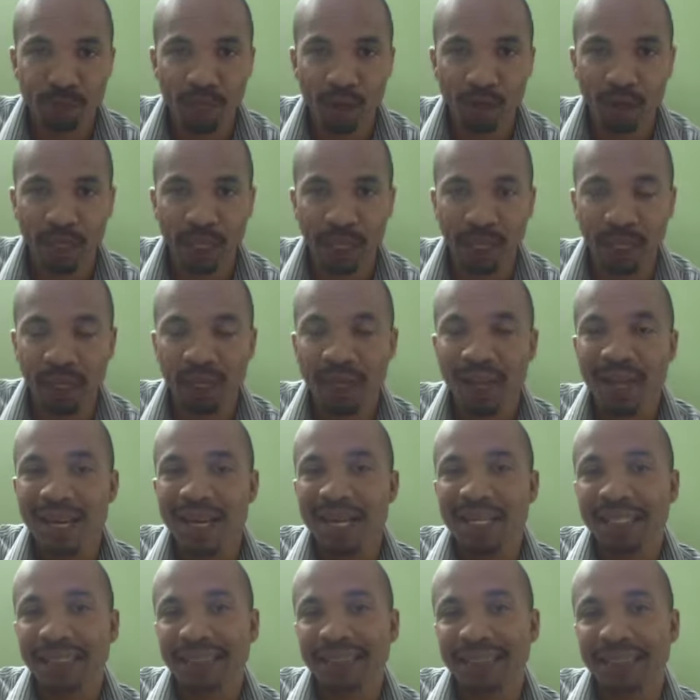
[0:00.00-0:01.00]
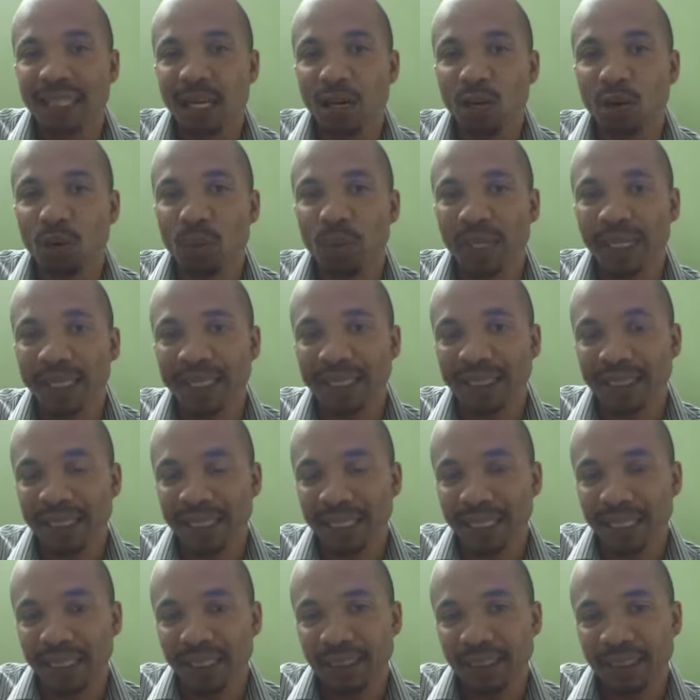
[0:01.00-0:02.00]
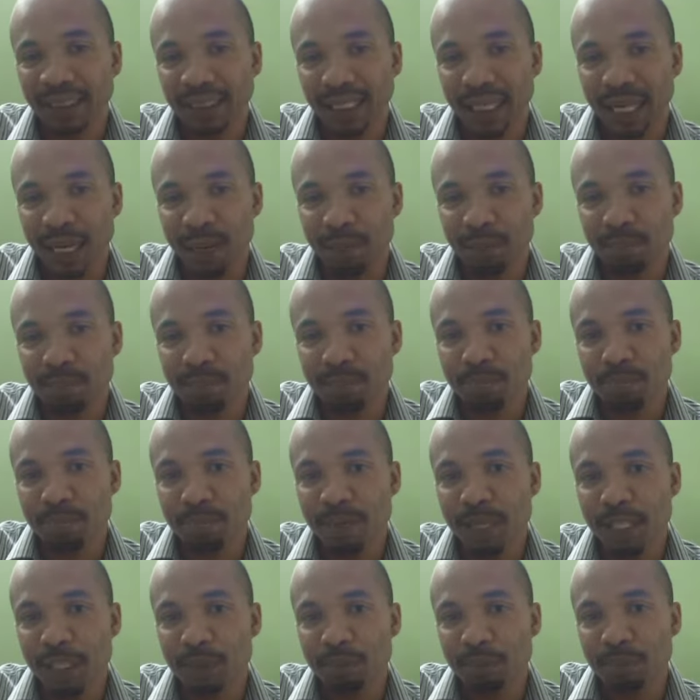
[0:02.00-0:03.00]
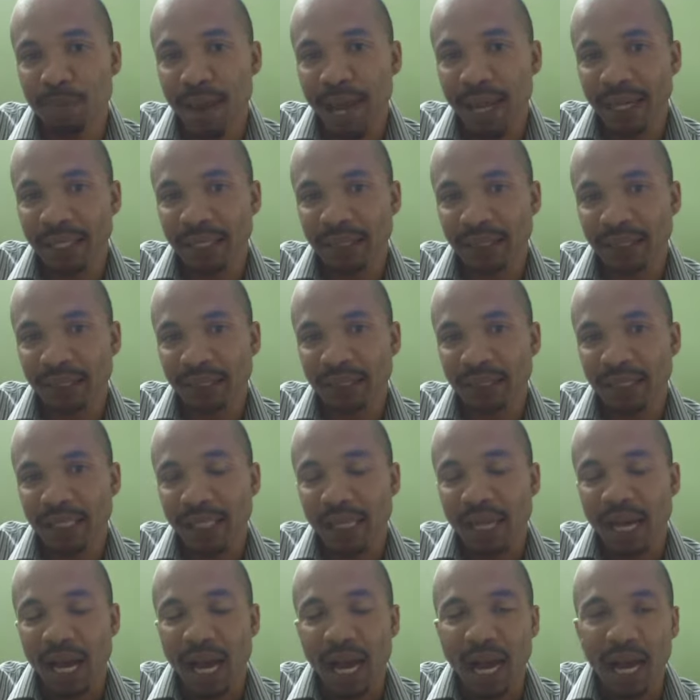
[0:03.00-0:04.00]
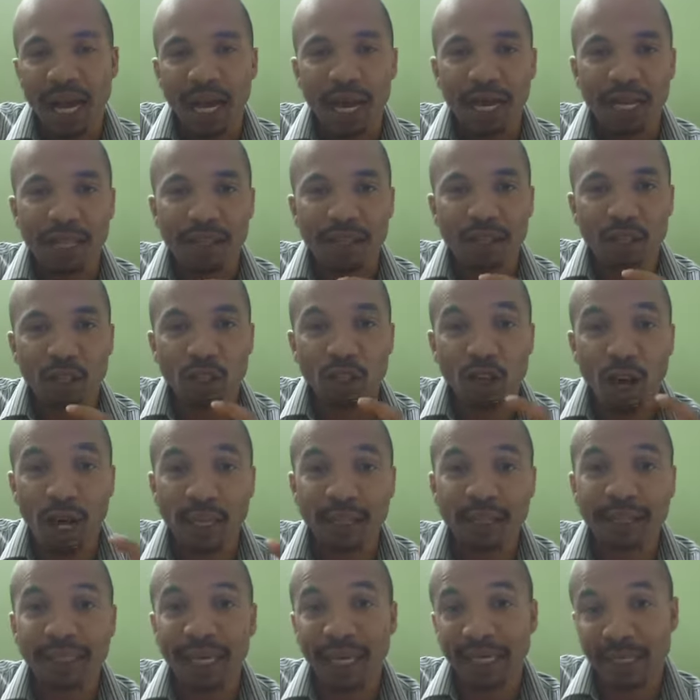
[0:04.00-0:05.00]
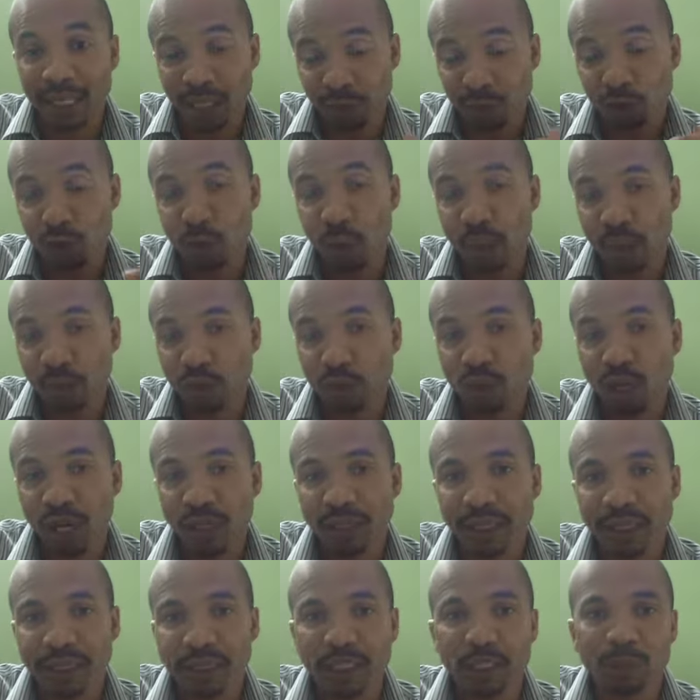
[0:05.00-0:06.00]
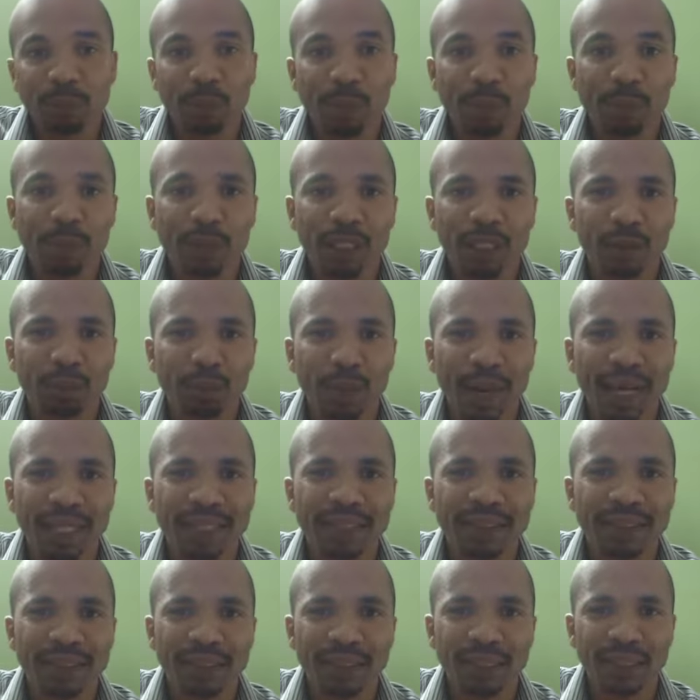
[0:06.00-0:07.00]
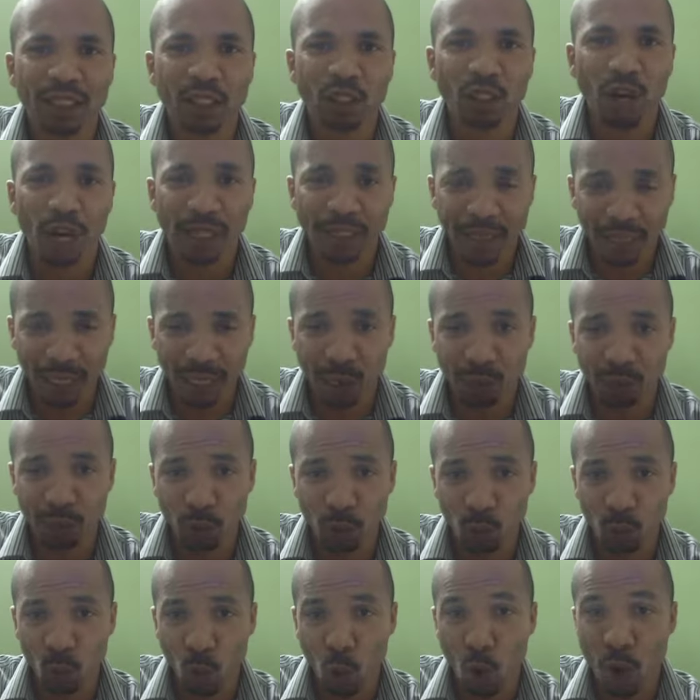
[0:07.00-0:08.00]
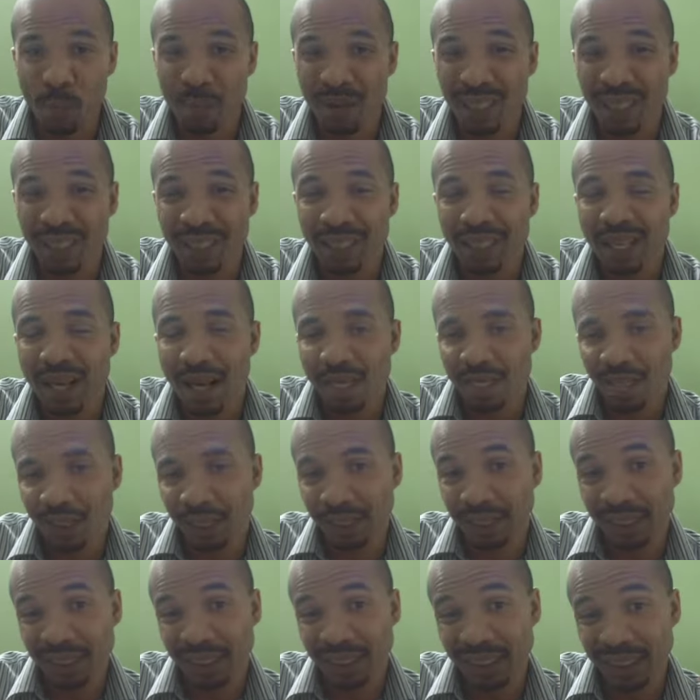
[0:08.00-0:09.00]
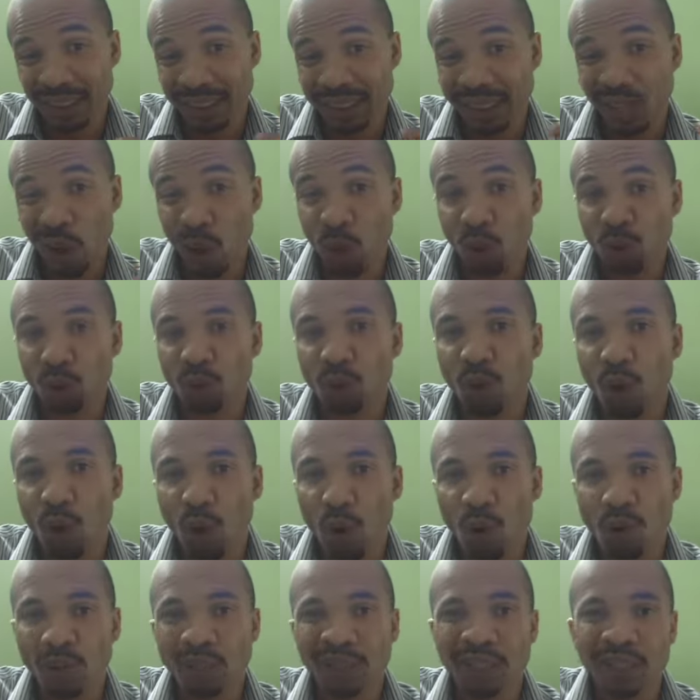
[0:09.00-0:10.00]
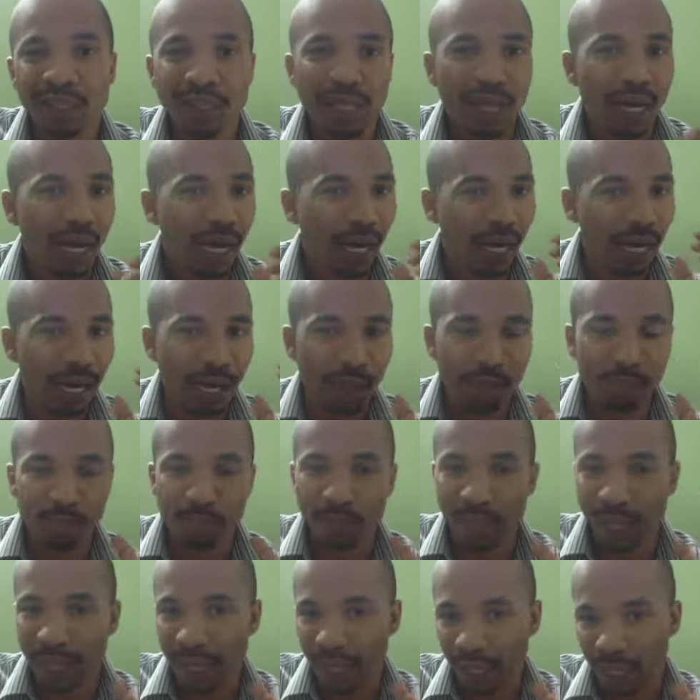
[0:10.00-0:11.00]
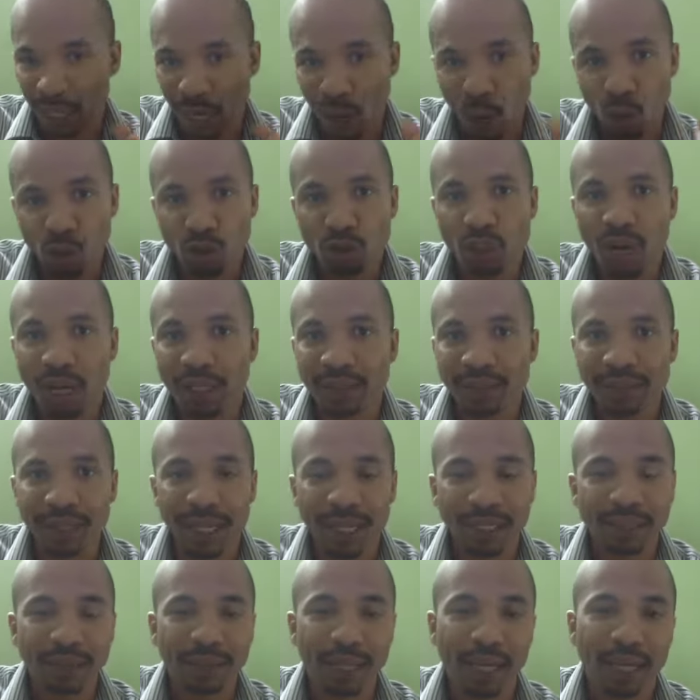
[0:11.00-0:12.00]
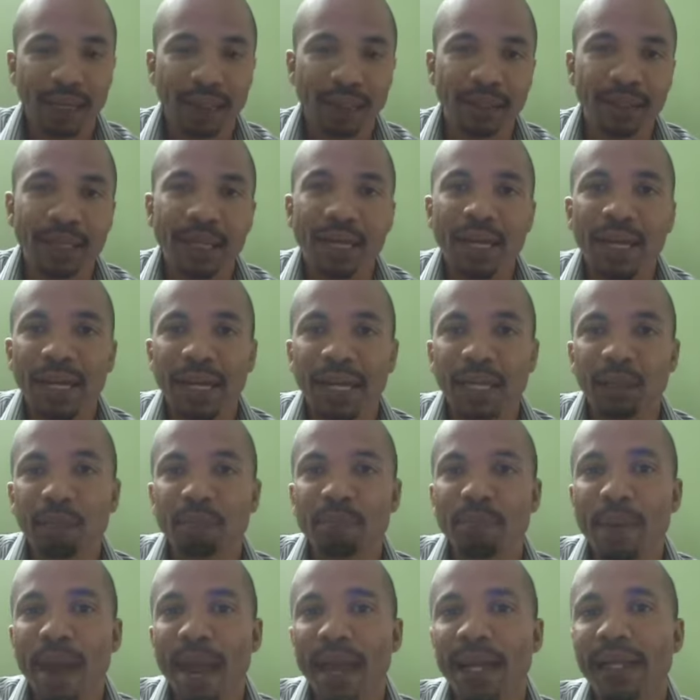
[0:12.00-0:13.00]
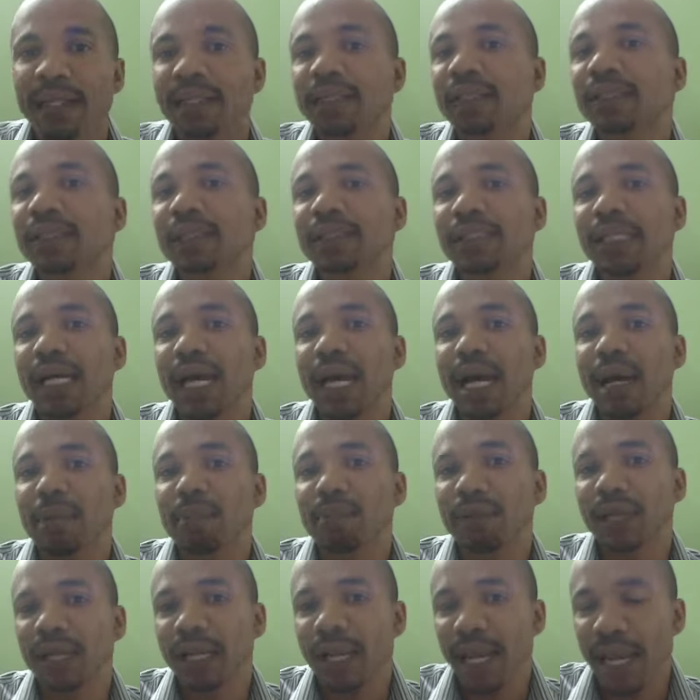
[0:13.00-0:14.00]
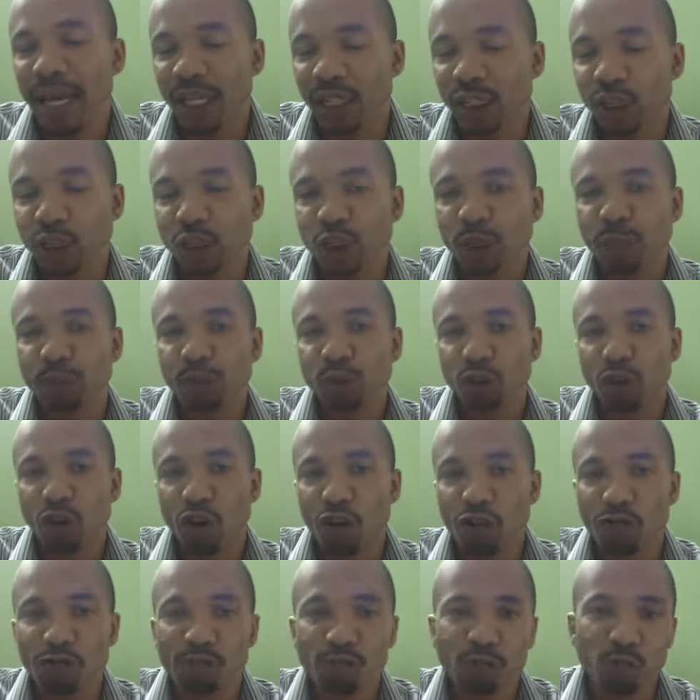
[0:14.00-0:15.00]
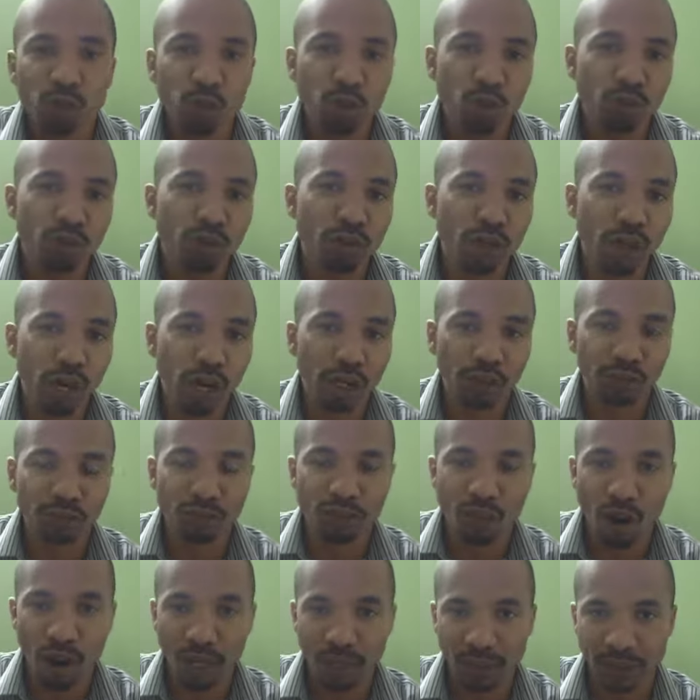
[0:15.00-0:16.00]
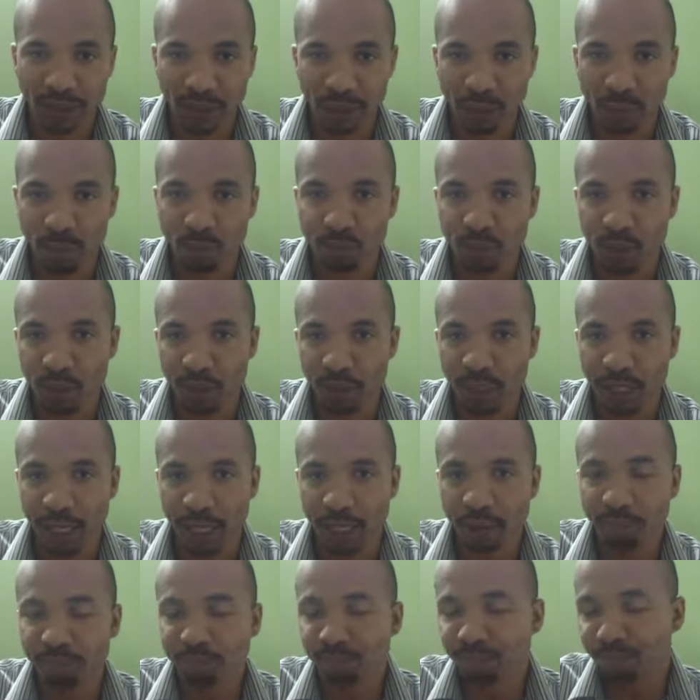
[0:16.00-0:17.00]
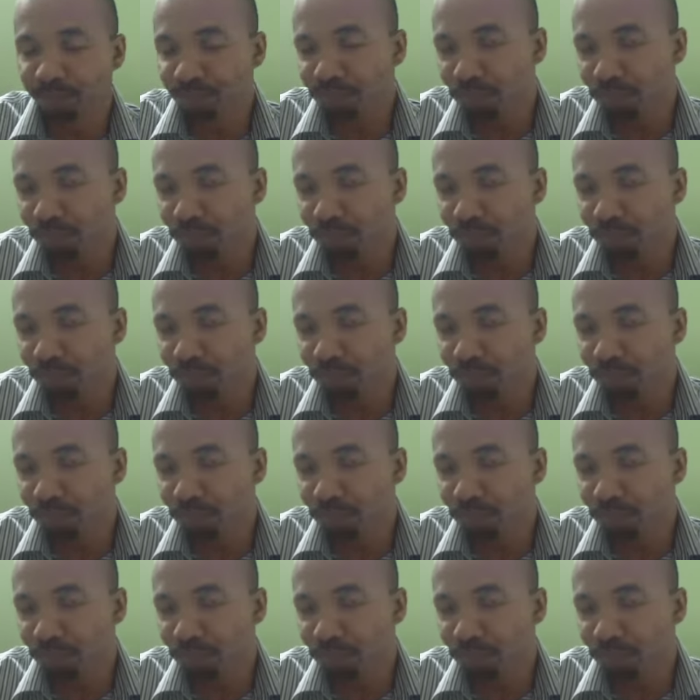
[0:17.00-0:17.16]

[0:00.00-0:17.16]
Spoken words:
Okay, so it makes the contact, if you want to contact these people, it makes the contact a bit warmer than just a cold call and a cold contact, and it makes relationships sort of move a lot faster. Okay,